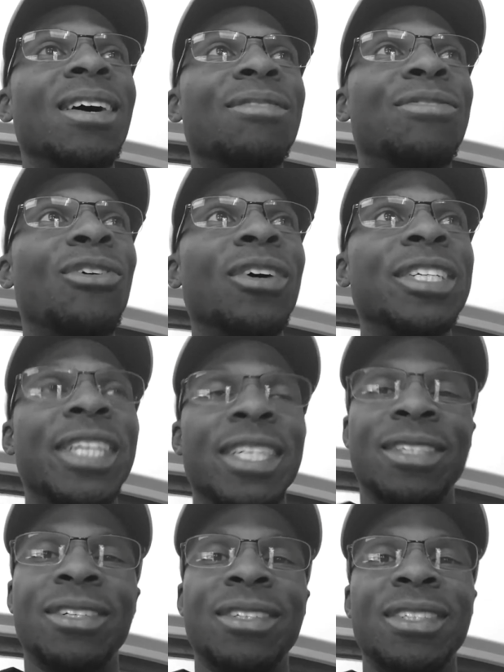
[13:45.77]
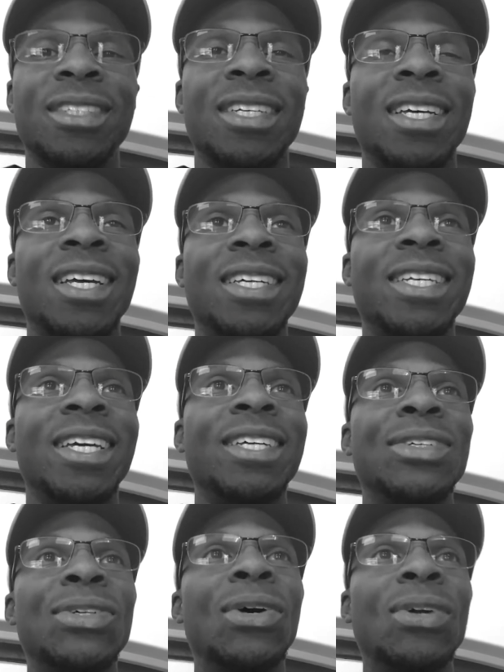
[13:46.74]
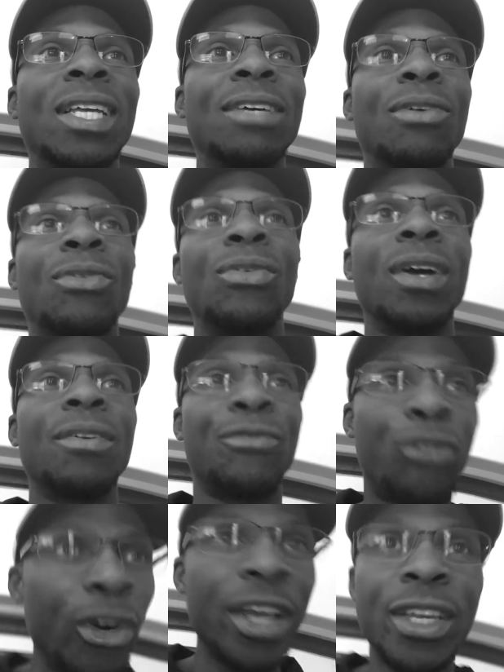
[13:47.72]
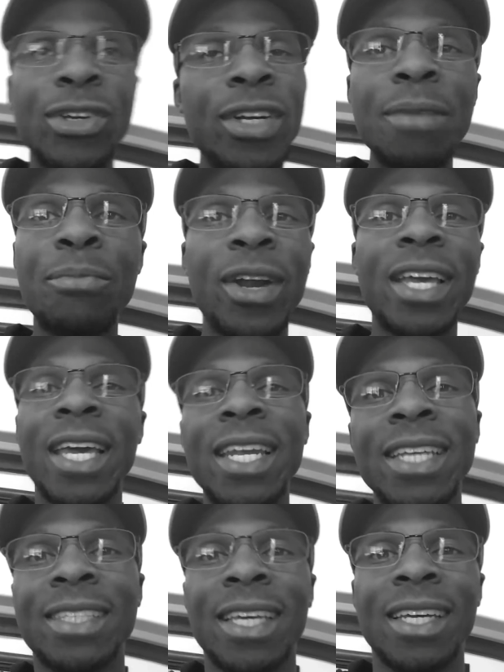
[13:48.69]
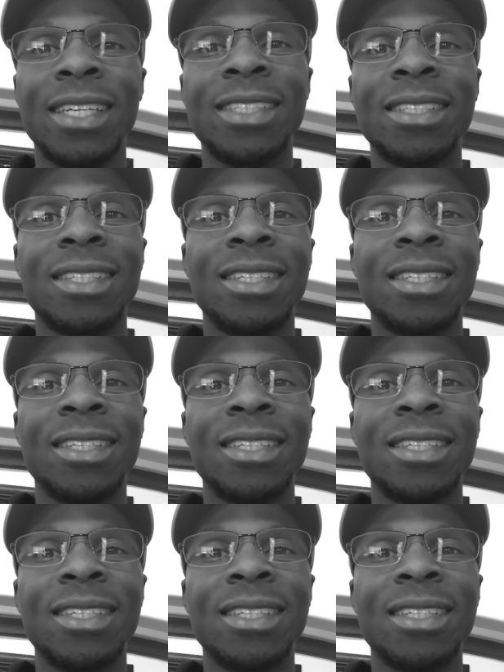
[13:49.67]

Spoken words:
for dinner and then you go leave a free, you didn't bring anything.